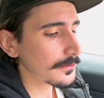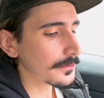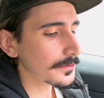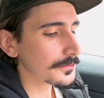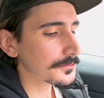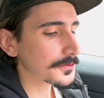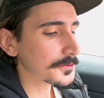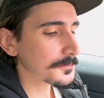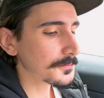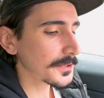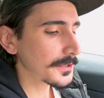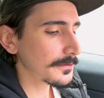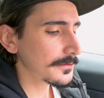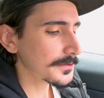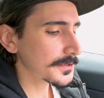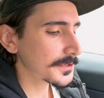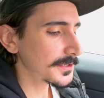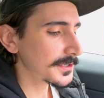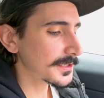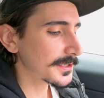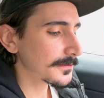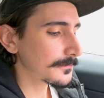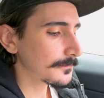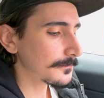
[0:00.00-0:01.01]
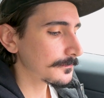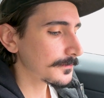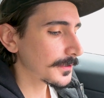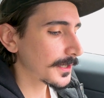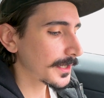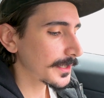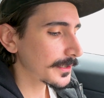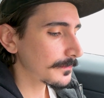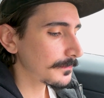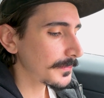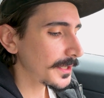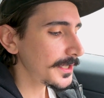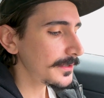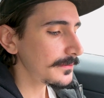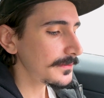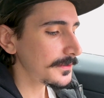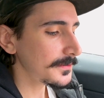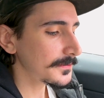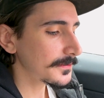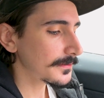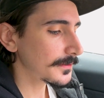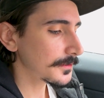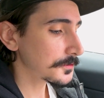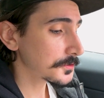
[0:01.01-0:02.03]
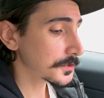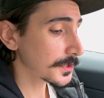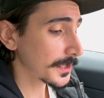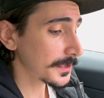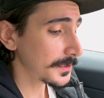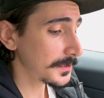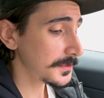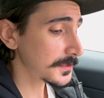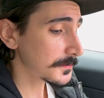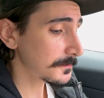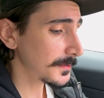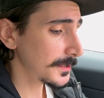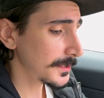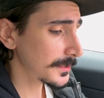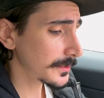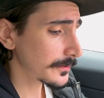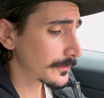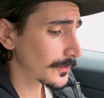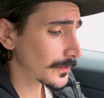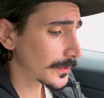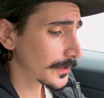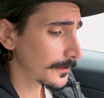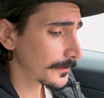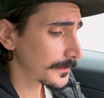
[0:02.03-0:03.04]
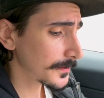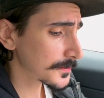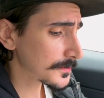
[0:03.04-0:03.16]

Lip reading: which was previously confined mainly to the Chinese-speaking world,